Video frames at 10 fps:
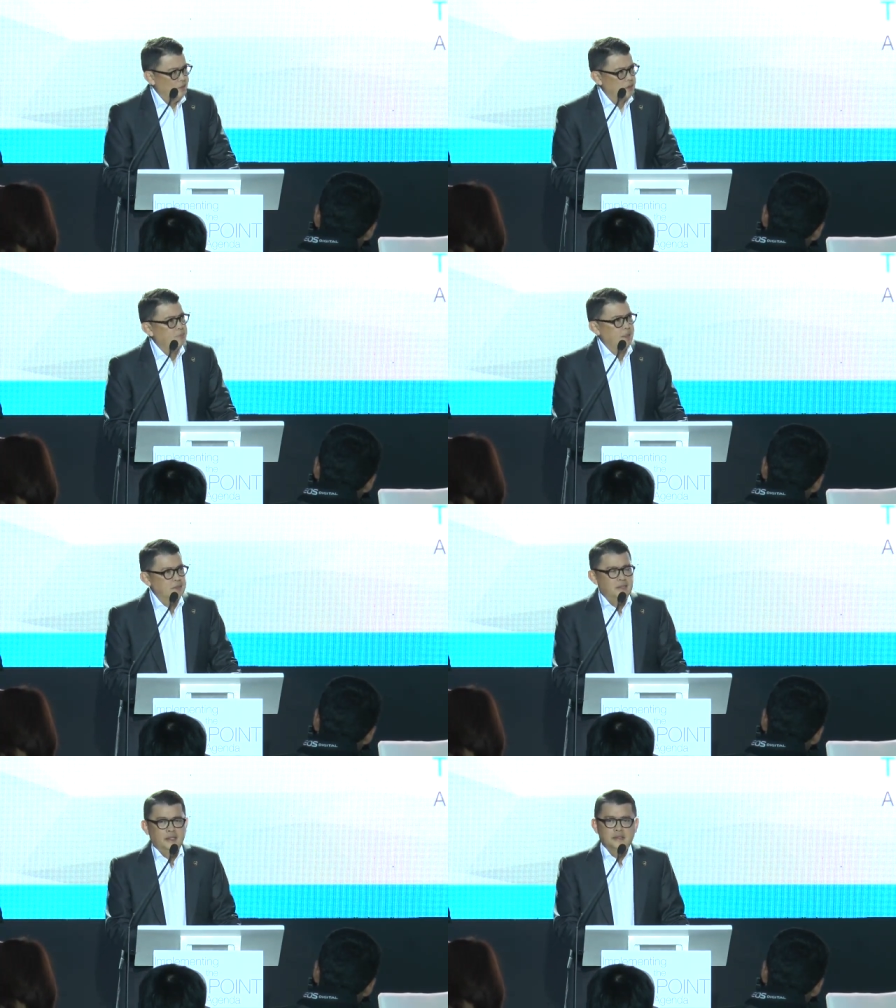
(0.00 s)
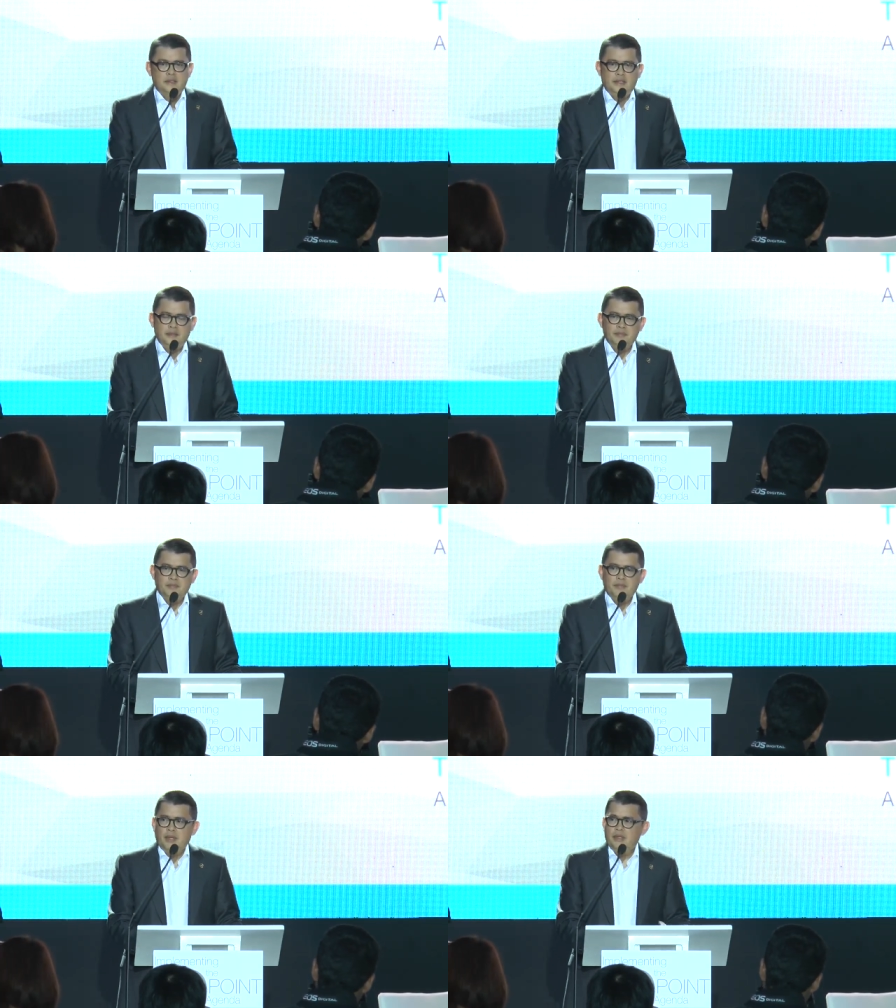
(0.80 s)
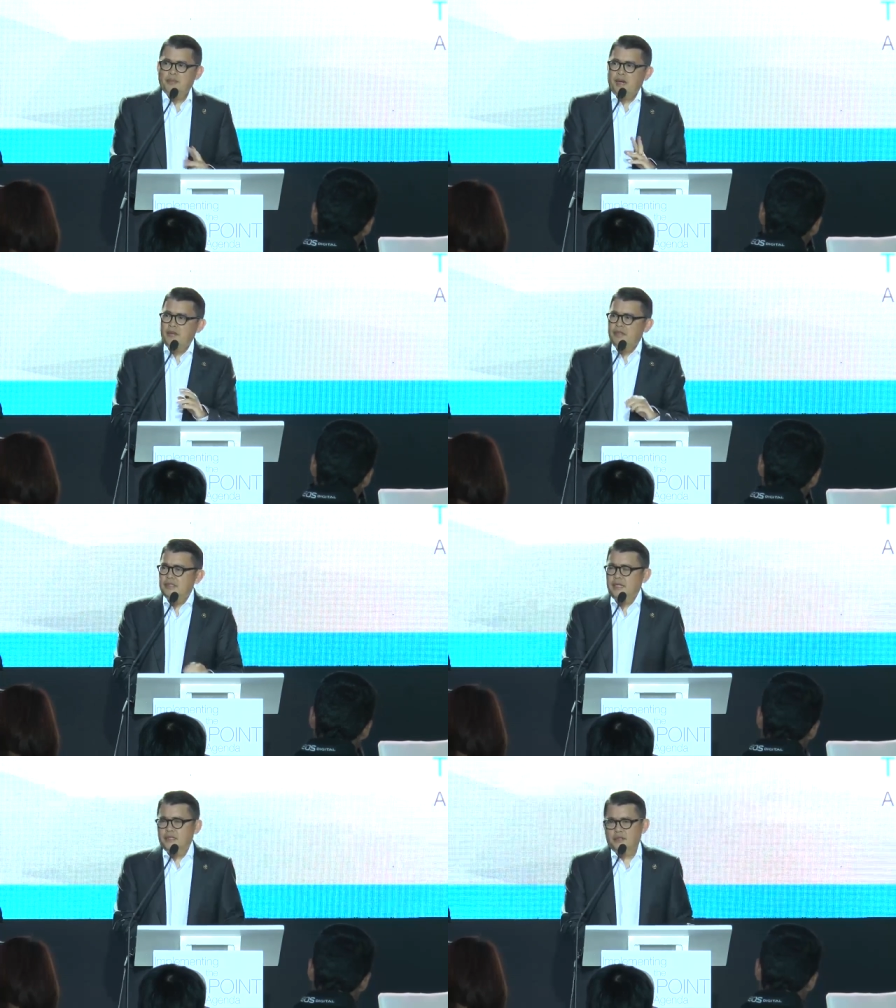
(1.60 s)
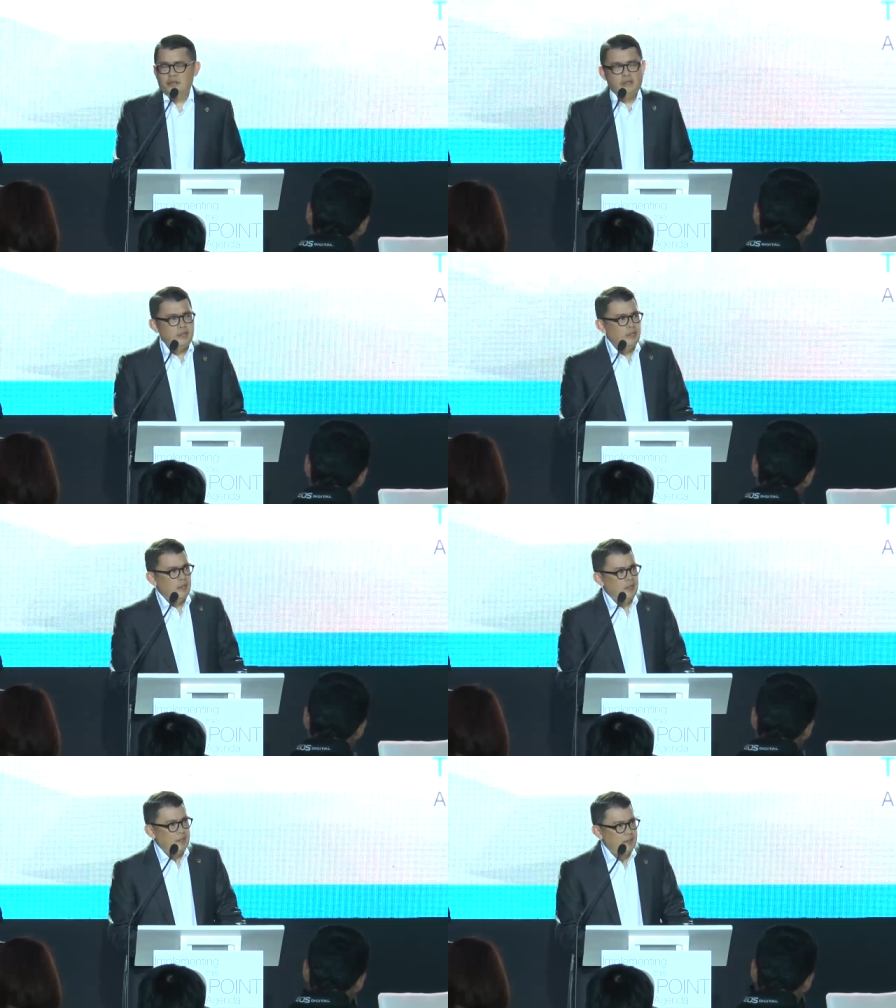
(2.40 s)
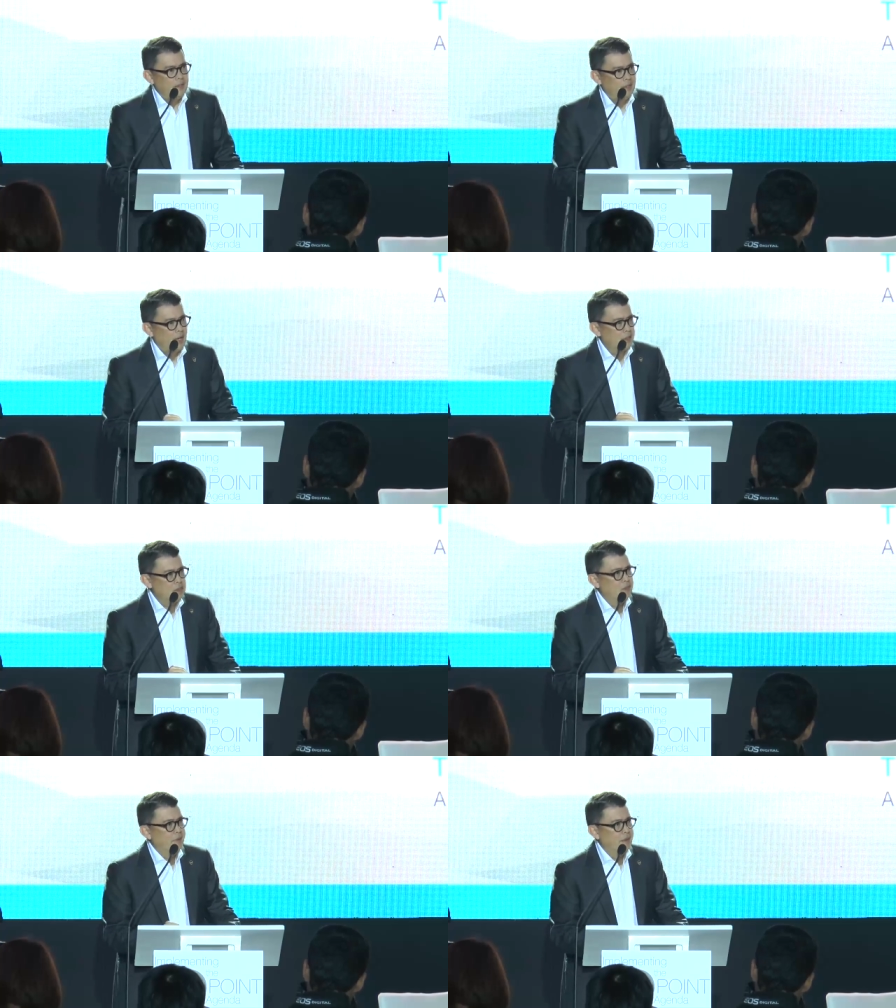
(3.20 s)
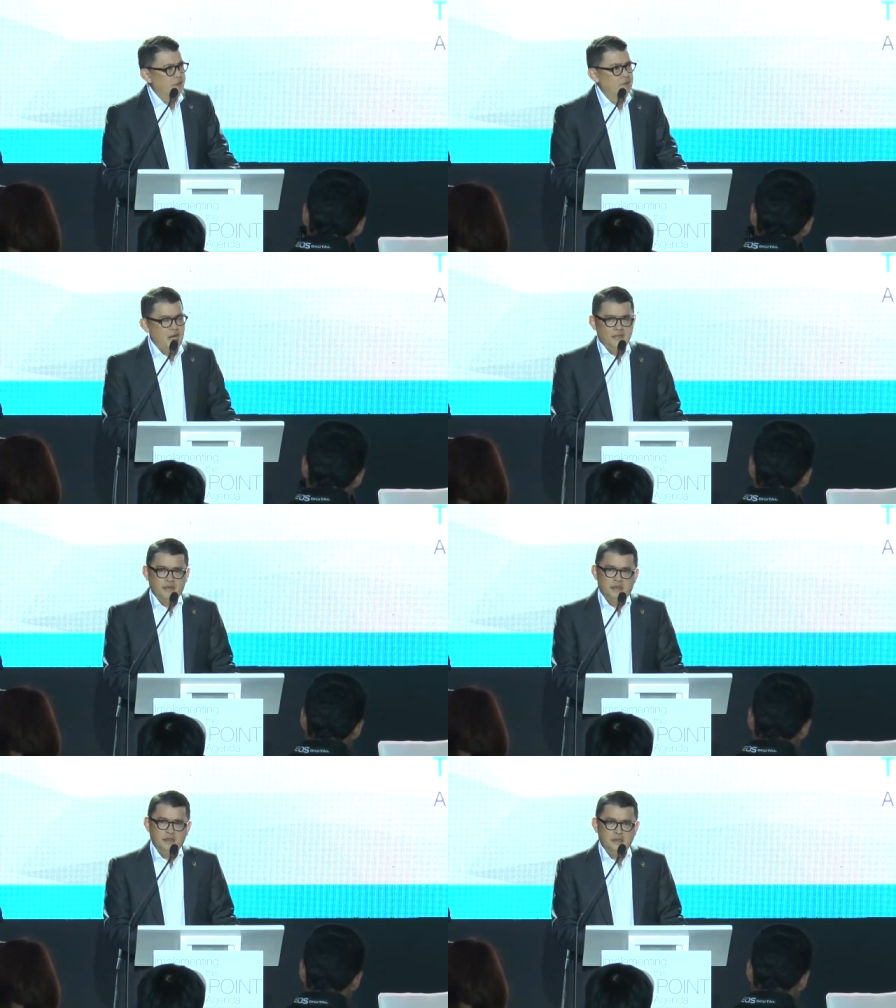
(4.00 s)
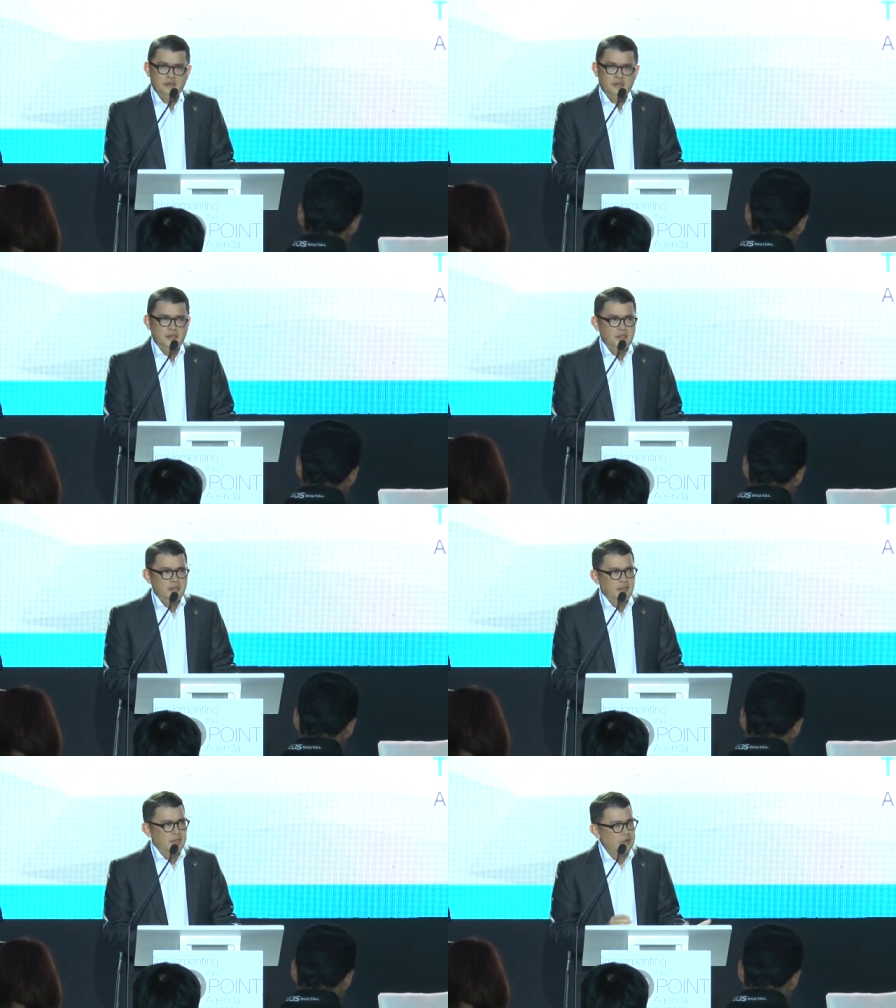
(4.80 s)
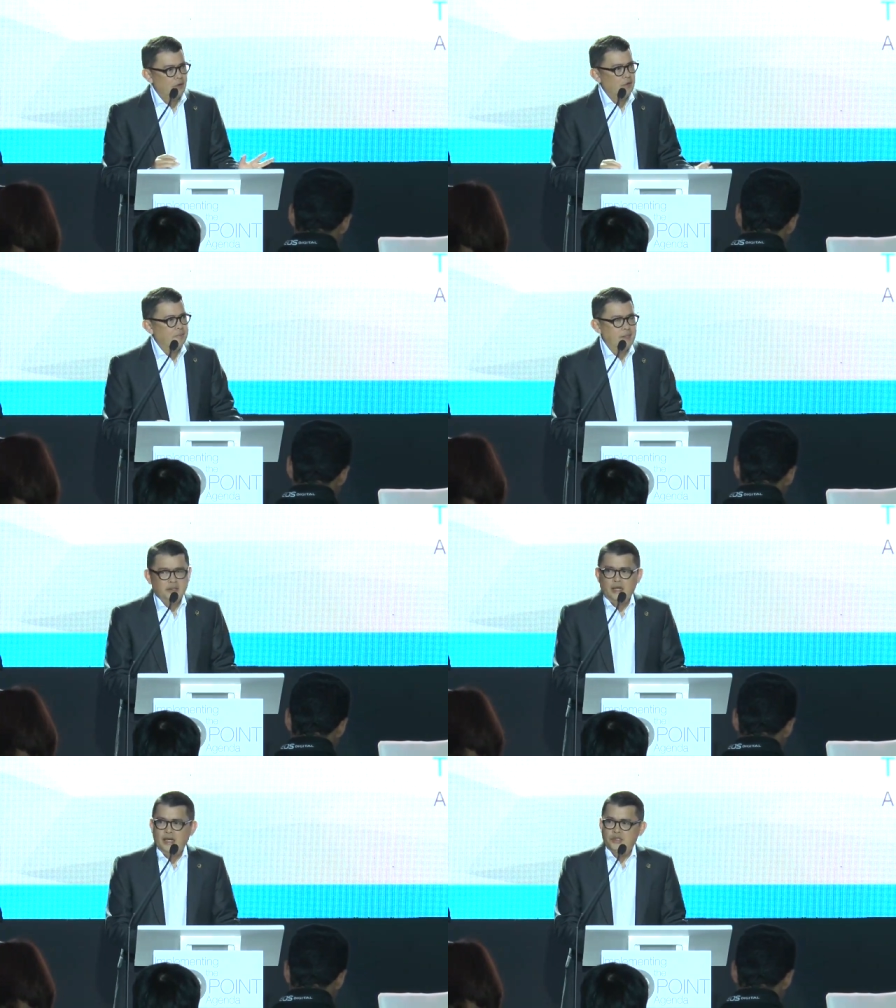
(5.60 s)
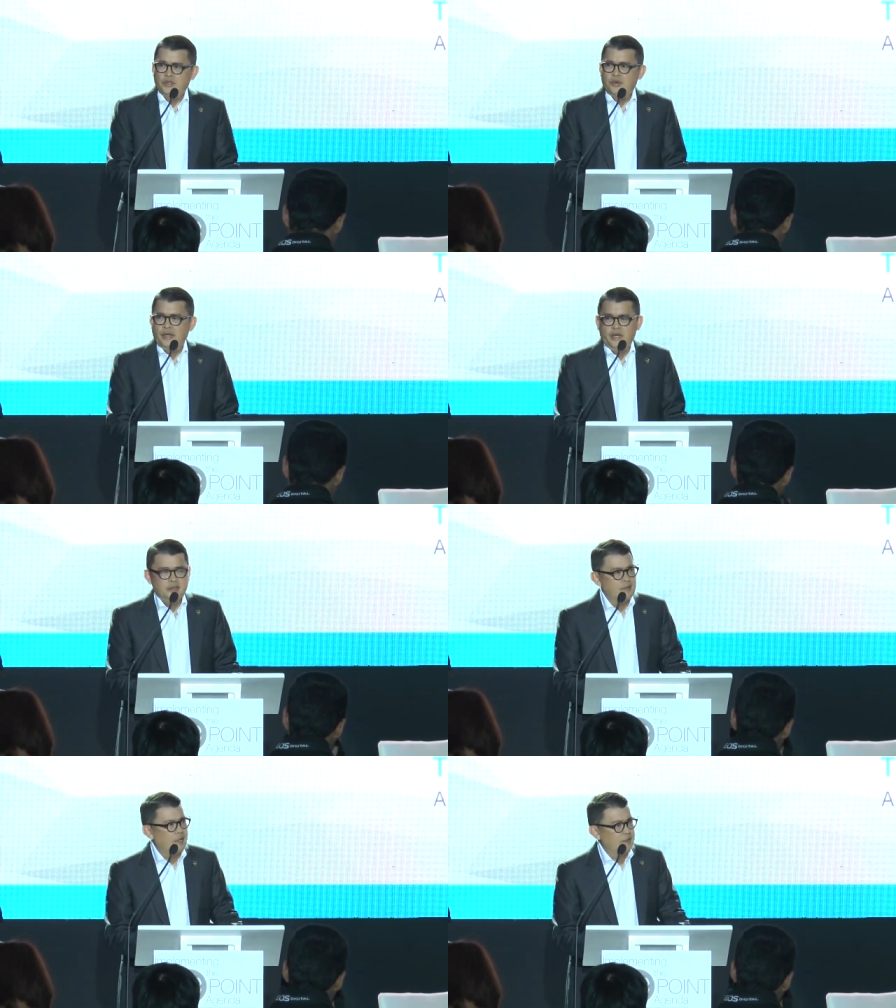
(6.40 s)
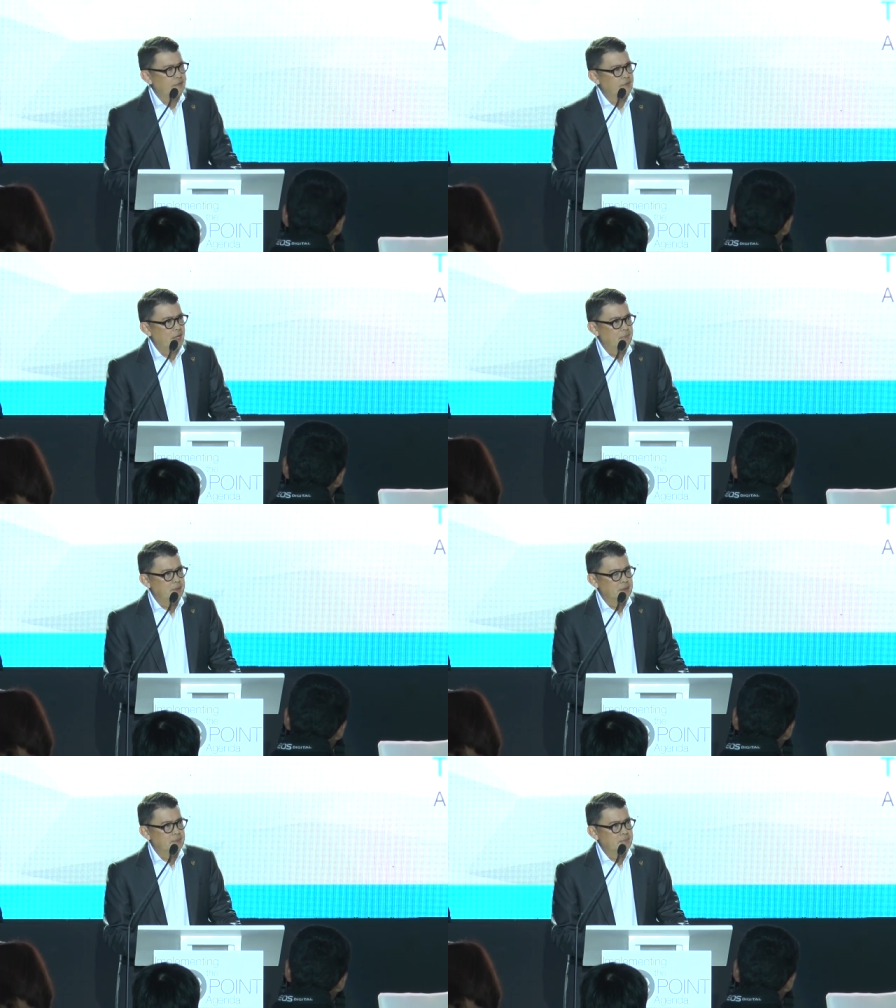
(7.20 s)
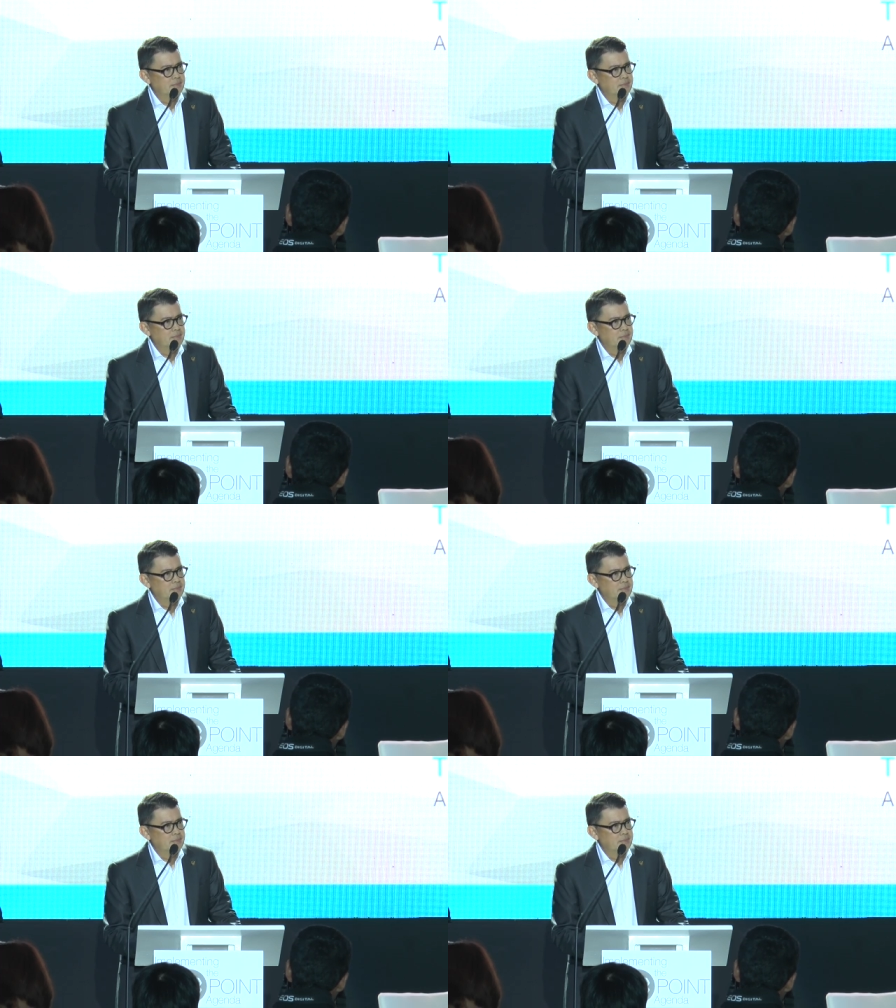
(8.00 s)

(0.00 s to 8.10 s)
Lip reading: this presidency, the private sector has to be the driver and government has to create the right environment.